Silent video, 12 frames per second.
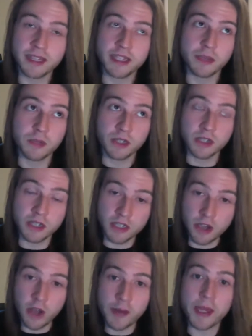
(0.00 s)
He was going to
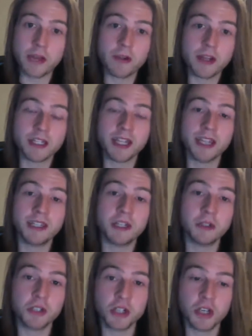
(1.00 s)
die when they crash landed
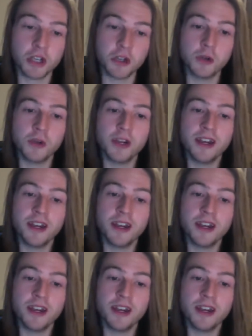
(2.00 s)
on Jakku.